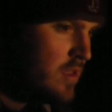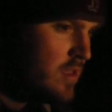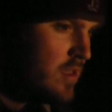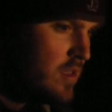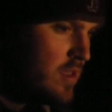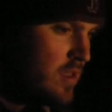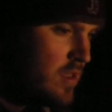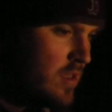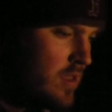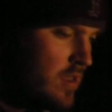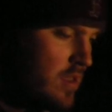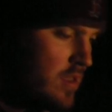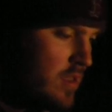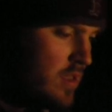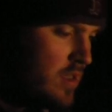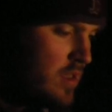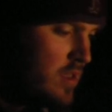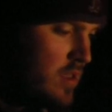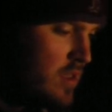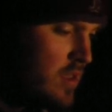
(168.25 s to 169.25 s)
It's always just
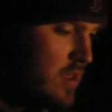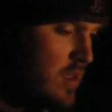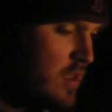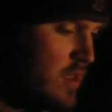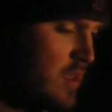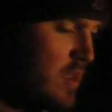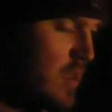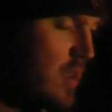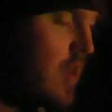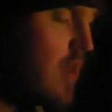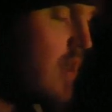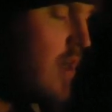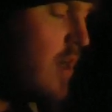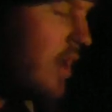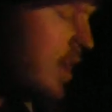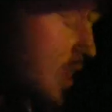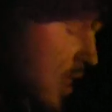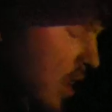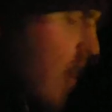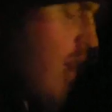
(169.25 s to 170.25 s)
out of
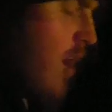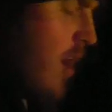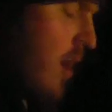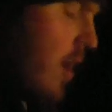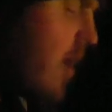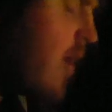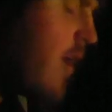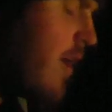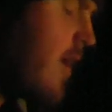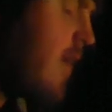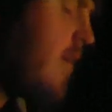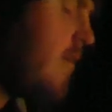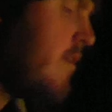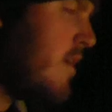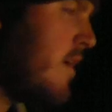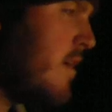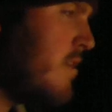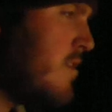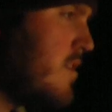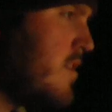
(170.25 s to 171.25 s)
reach. All right,
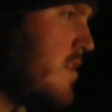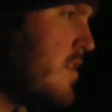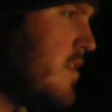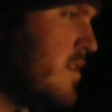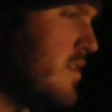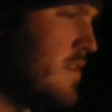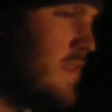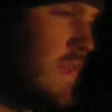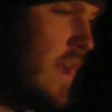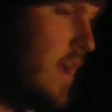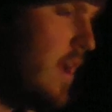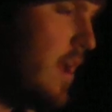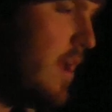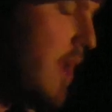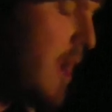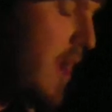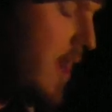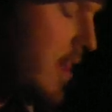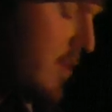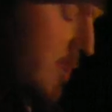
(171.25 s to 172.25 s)
gotcha.
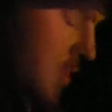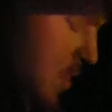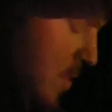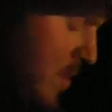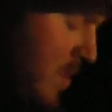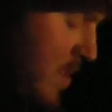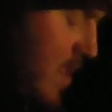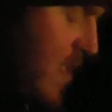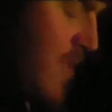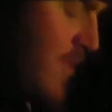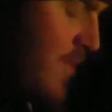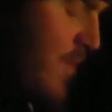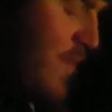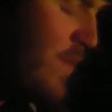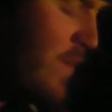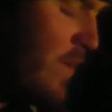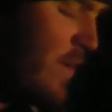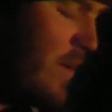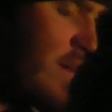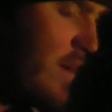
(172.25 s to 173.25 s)
Yeah, I, I totally missed season
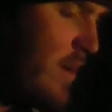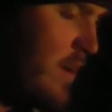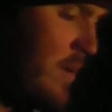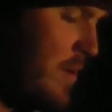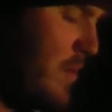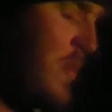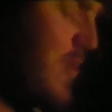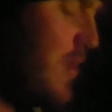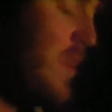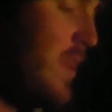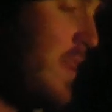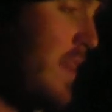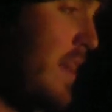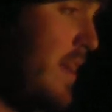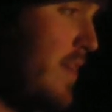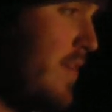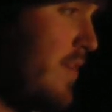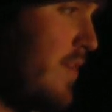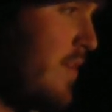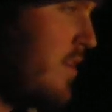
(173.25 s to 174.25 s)
four. I'm completely
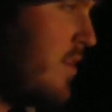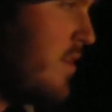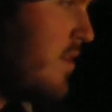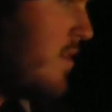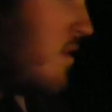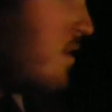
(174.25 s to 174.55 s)
out of it.